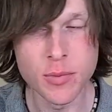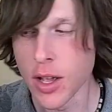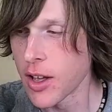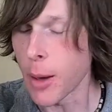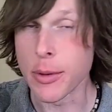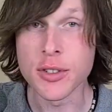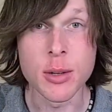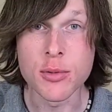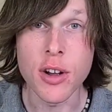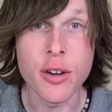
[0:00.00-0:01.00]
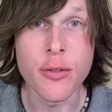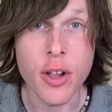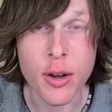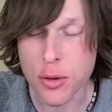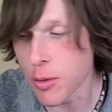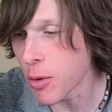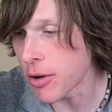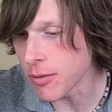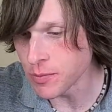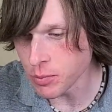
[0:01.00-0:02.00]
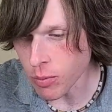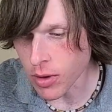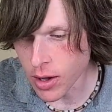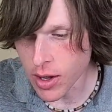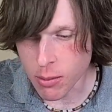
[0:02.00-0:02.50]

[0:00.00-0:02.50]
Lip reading: I mean, Slim's not gonna fly through the wall, but